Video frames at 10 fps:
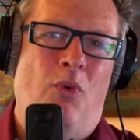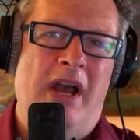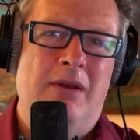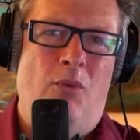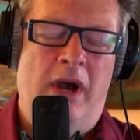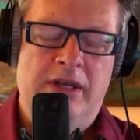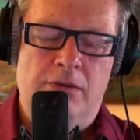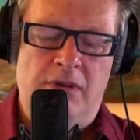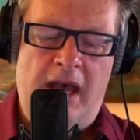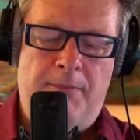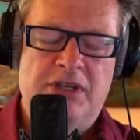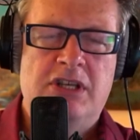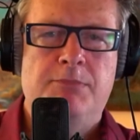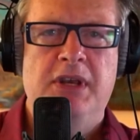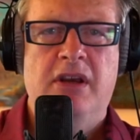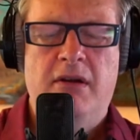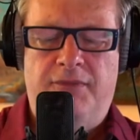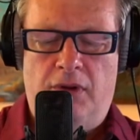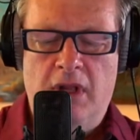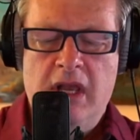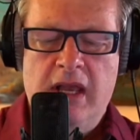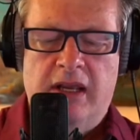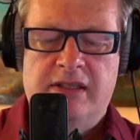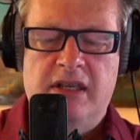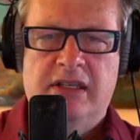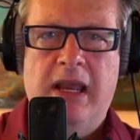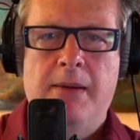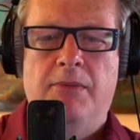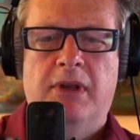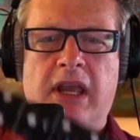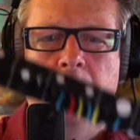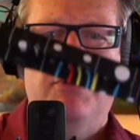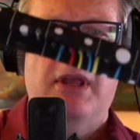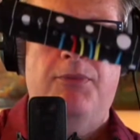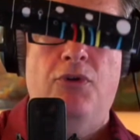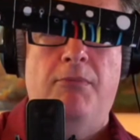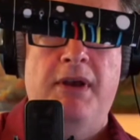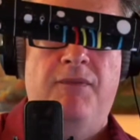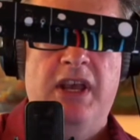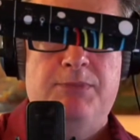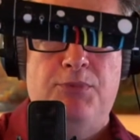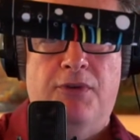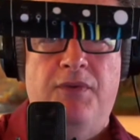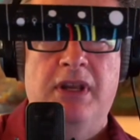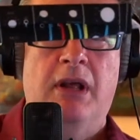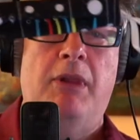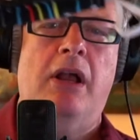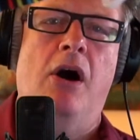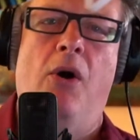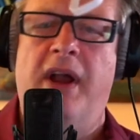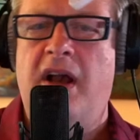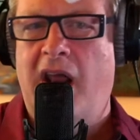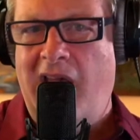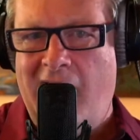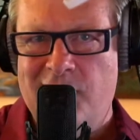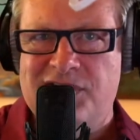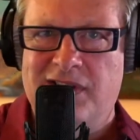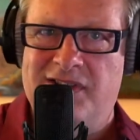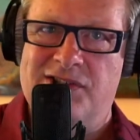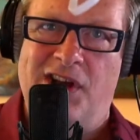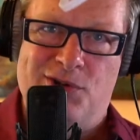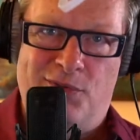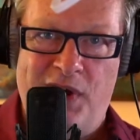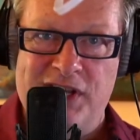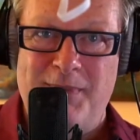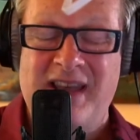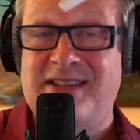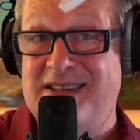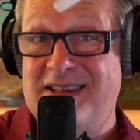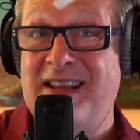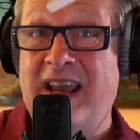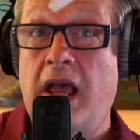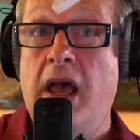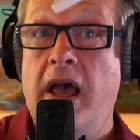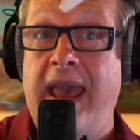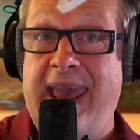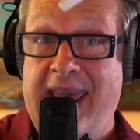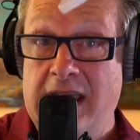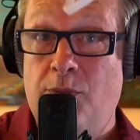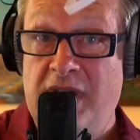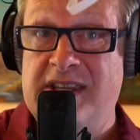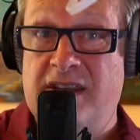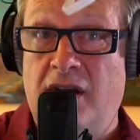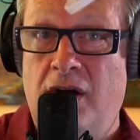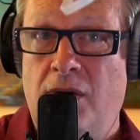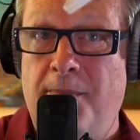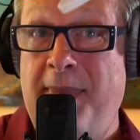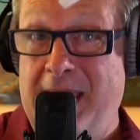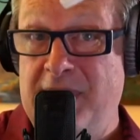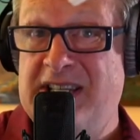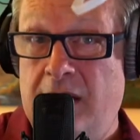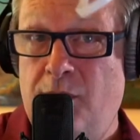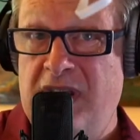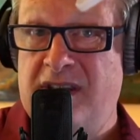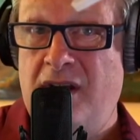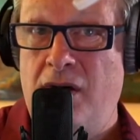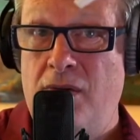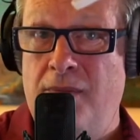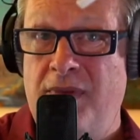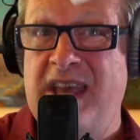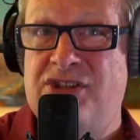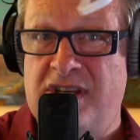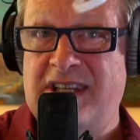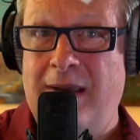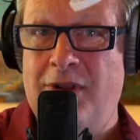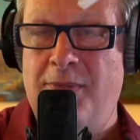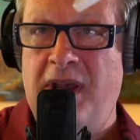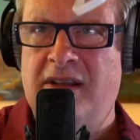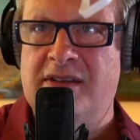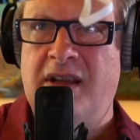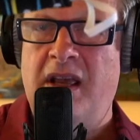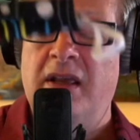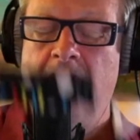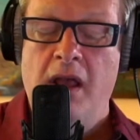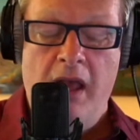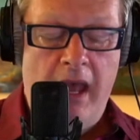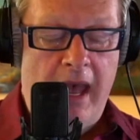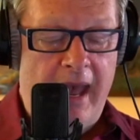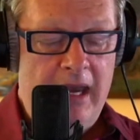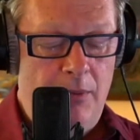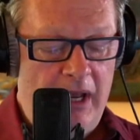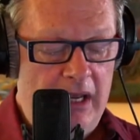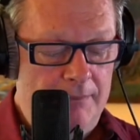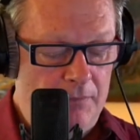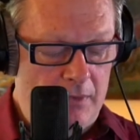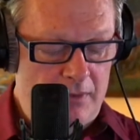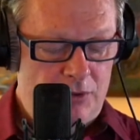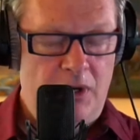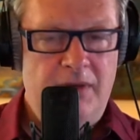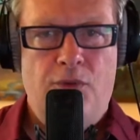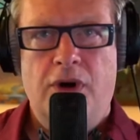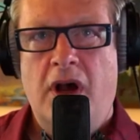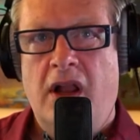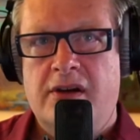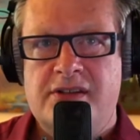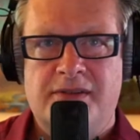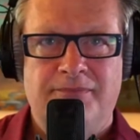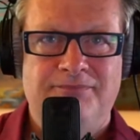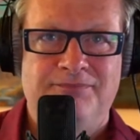Why do that? But just be careful because this came through on my Facebook feed and I'm like, oh, I got to have a synthesizer face mask. This is like 8 weeks ago, maybe 10 weeks ago. It just came in the mail today. Anyway, $24.